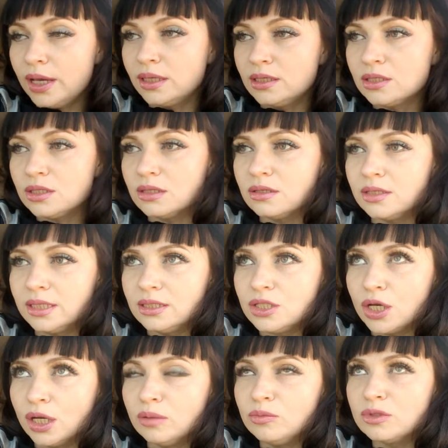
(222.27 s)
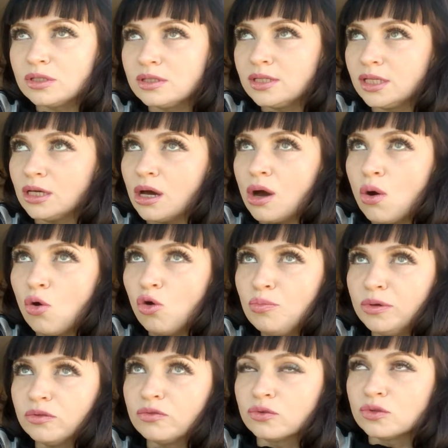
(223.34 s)
and they tell me that they are
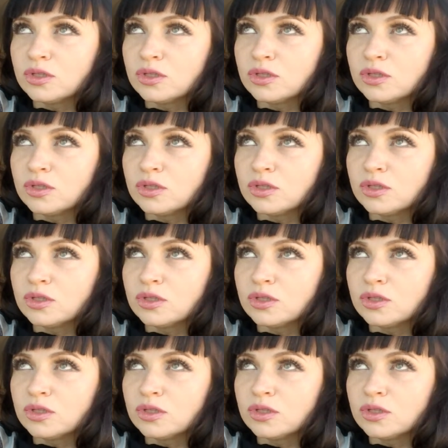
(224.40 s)
hoping for